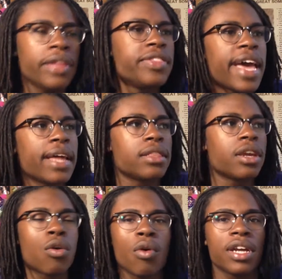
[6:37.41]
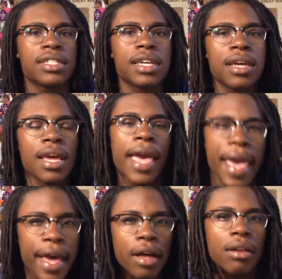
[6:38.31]
that they're going to
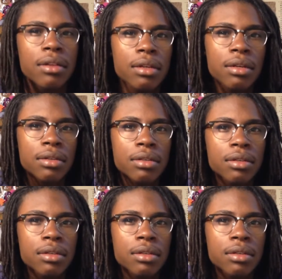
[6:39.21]
hell?